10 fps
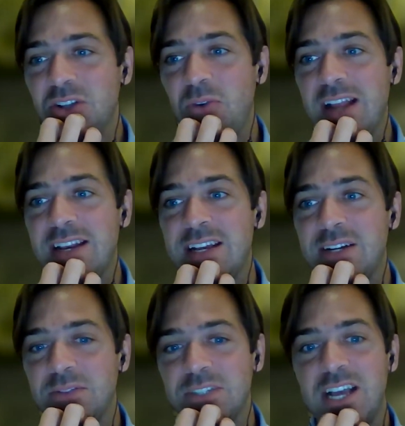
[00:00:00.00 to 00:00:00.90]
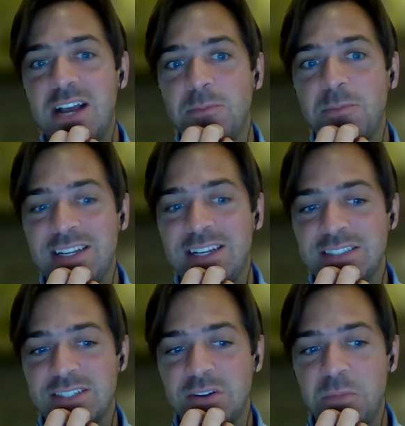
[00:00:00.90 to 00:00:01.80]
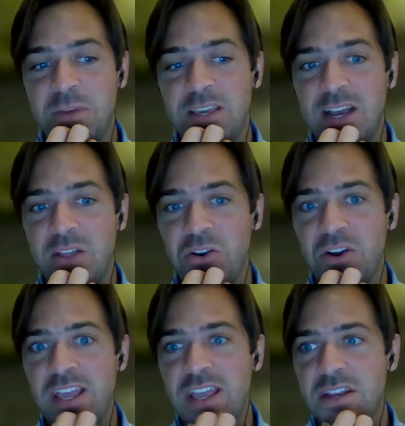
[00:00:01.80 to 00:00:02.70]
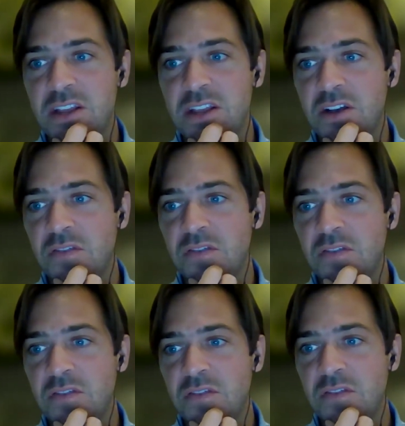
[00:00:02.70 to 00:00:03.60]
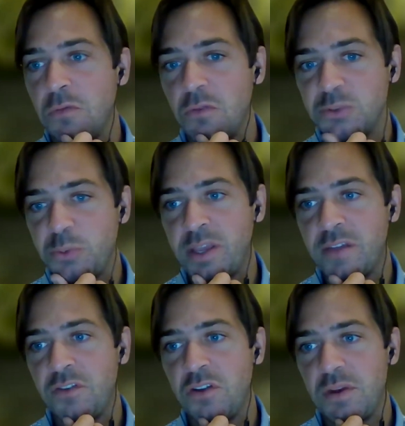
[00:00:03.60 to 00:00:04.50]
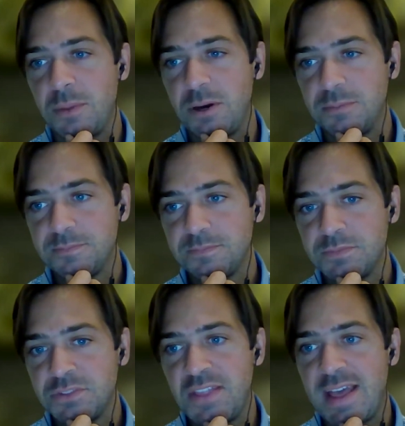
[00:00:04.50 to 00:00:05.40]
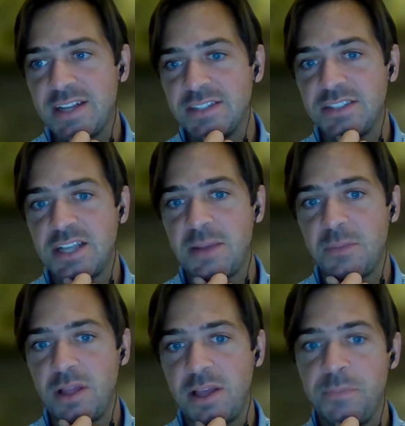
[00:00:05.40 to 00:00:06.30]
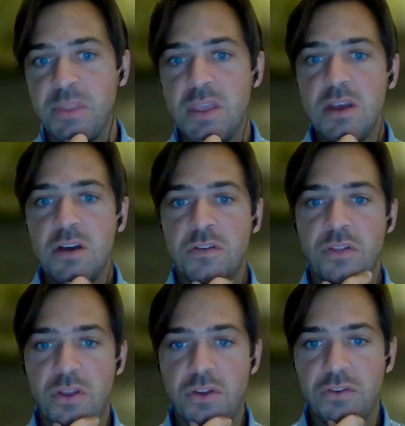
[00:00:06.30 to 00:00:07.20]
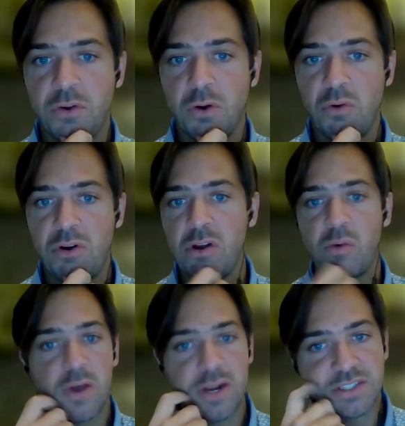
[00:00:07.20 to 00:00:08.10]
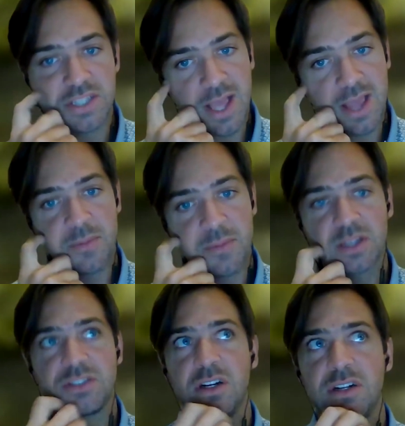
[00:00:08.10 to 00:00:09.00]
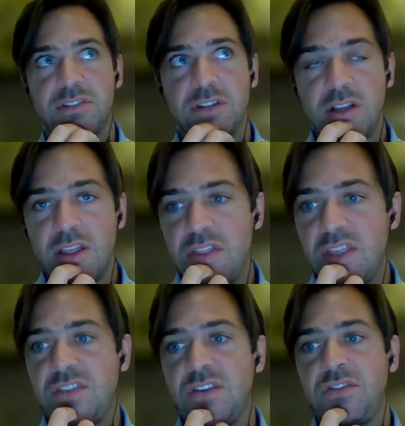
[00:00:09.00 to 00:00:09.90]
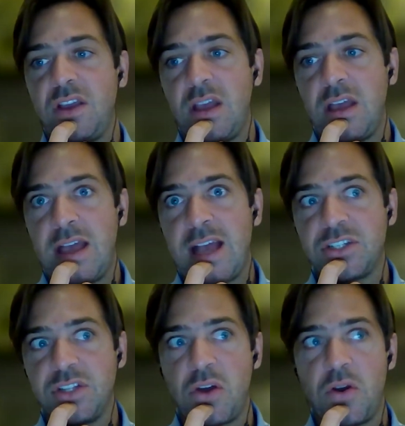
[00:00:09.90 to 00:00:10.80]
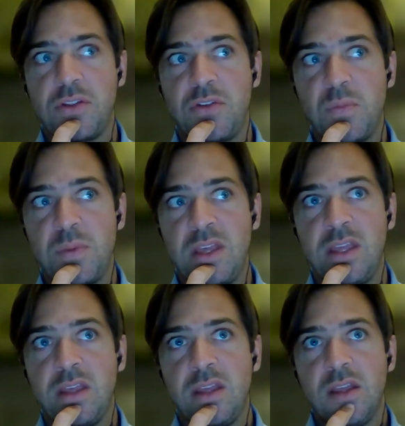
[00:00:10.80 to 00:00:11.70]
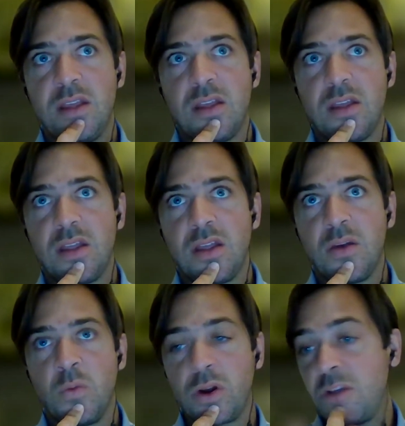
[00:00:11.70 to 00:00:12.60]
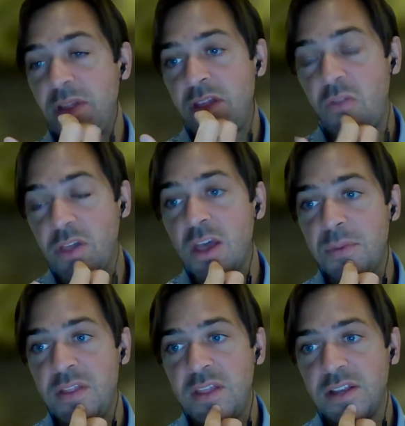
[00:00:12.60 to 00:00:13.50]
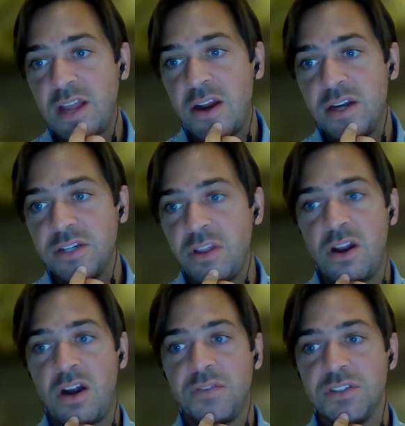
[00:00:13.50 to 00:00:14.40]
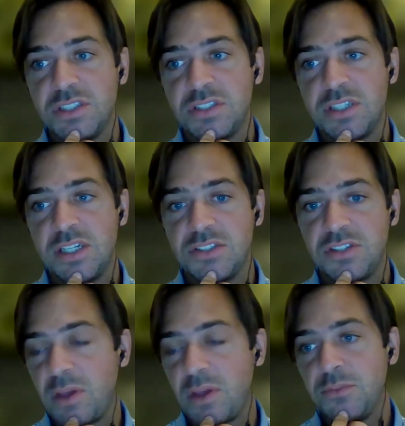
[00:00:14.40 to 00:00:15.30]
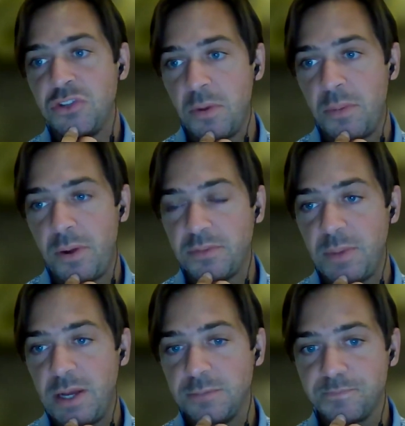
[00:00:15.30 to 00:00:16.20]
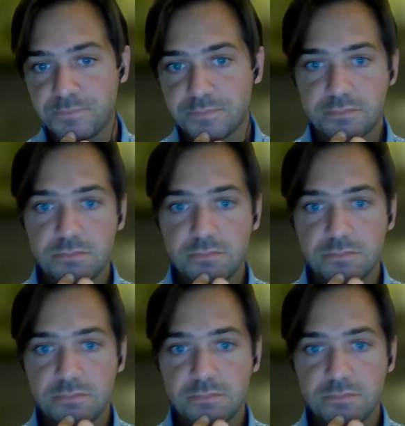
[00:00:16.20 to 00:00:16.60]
So right now, the timeline is going to be either end of October or first week of November. So that is the timeline. For those who are wondering, what is the dynamic search? This is actually we're going to be the only company in the entire industry that offers this, and it's something I'm super pumped about.